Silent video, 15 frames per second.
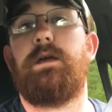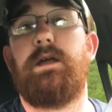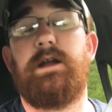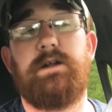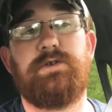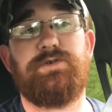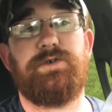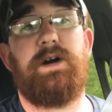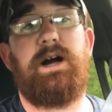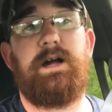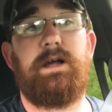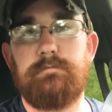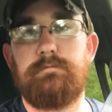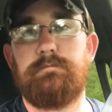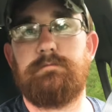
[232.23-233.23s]
in a
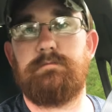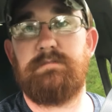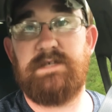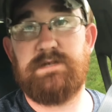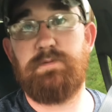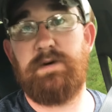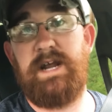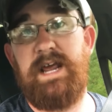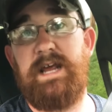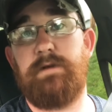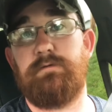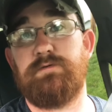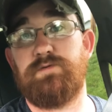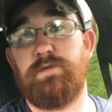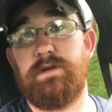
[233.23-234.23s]
truck, this one
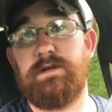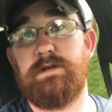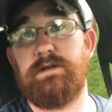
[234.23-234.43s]
handles really